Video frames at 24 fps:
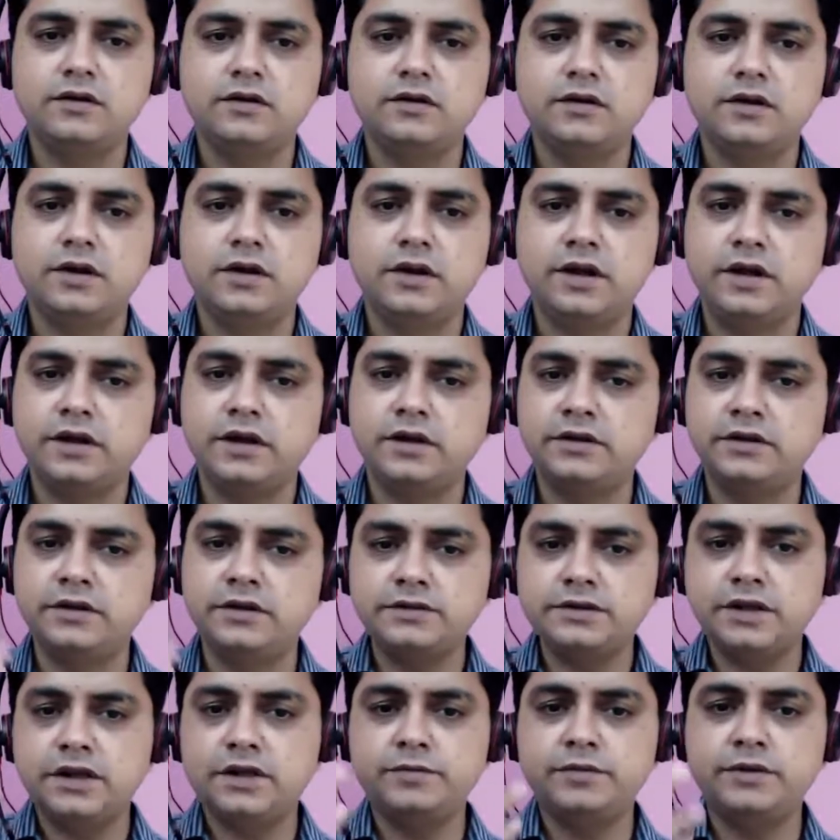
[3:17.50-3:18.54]
And this
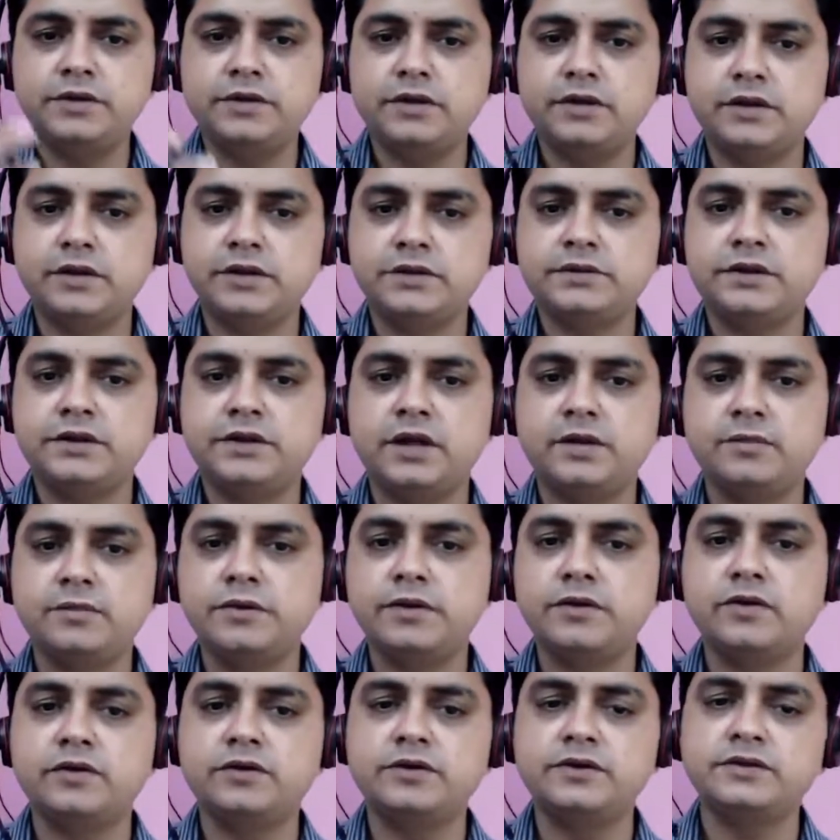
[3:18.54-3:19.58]
can be the recent
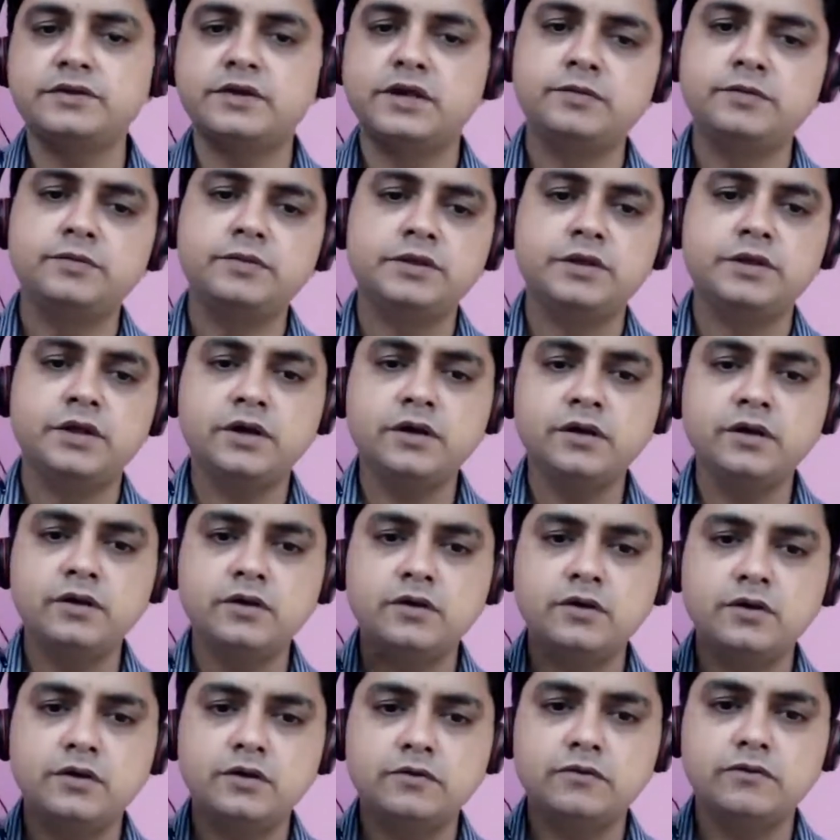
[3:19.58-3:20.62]
happening, or this can be the
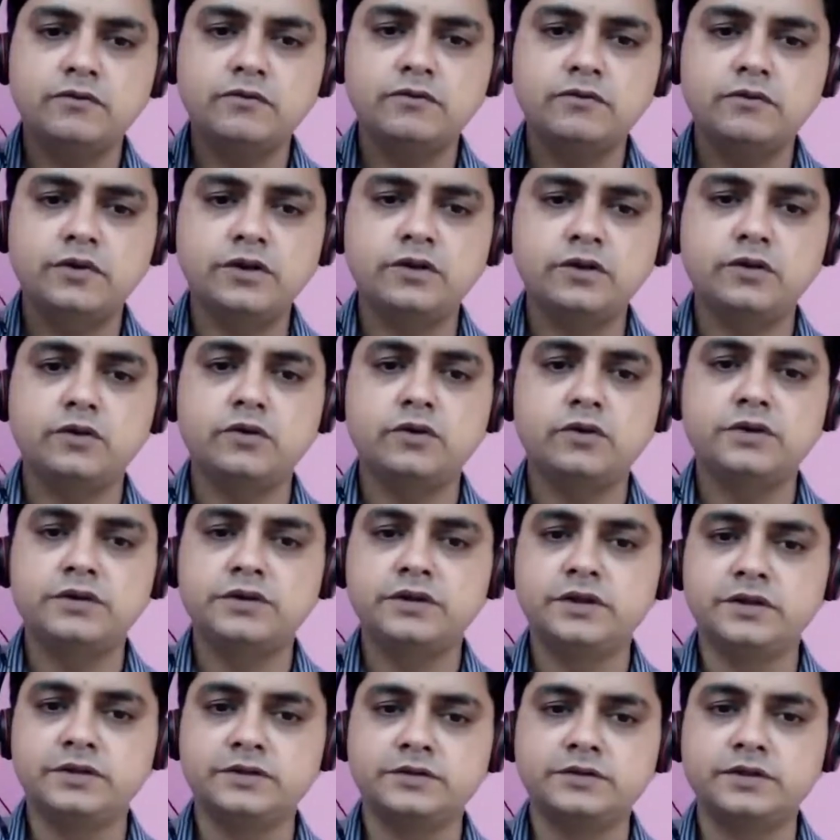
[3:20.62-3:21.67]
very old
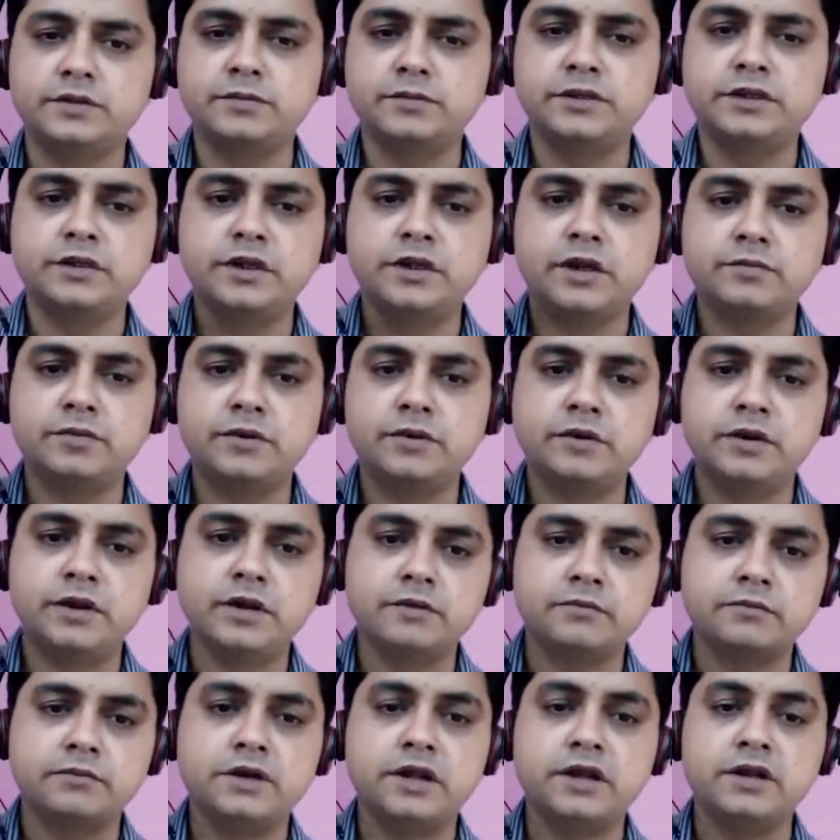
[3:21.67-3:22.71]
thing, something happened like
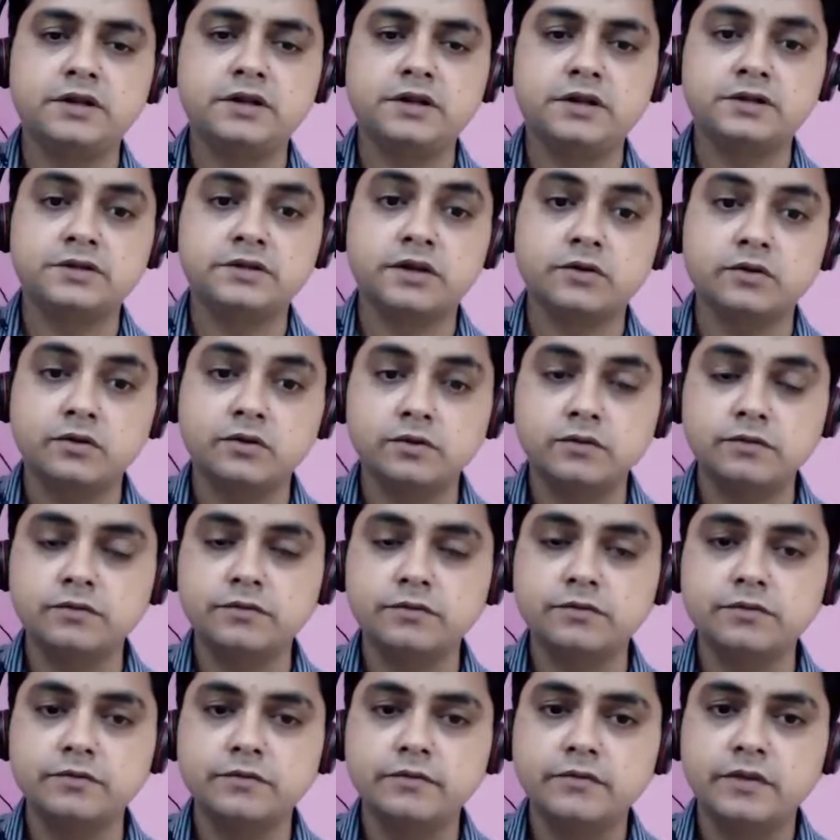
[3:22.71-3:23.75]
10 years ago,
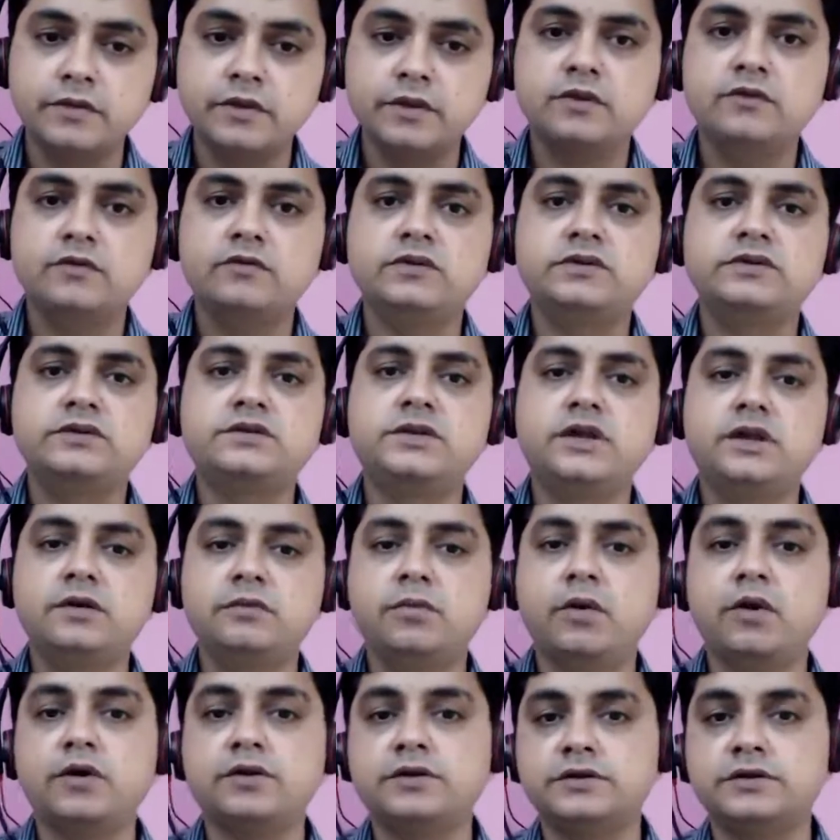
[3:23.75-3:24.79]
which still
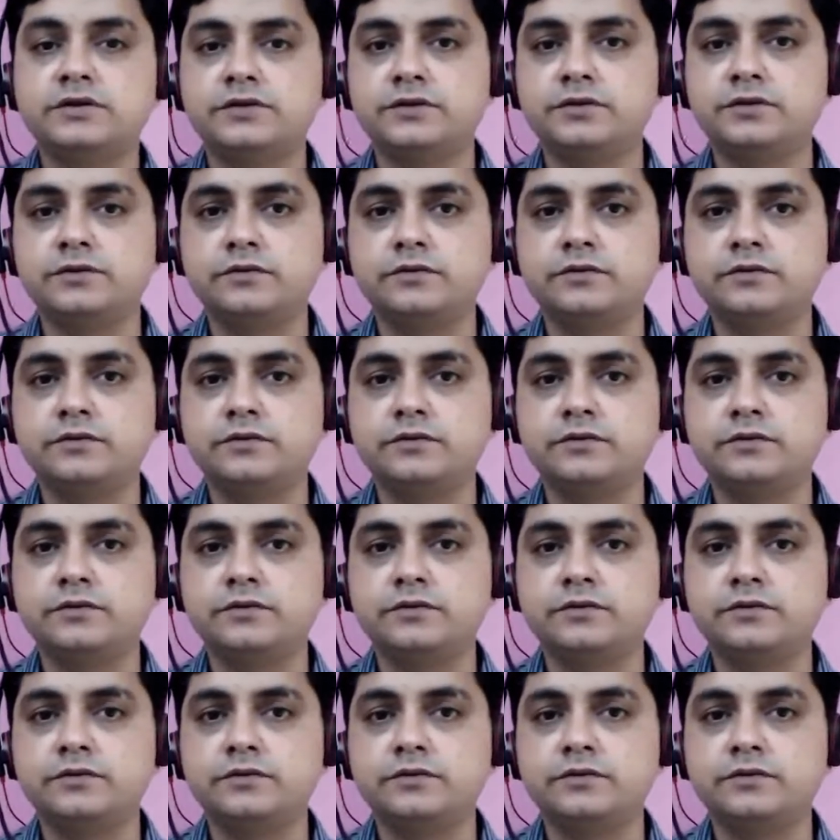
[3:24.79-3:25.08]
bothers you.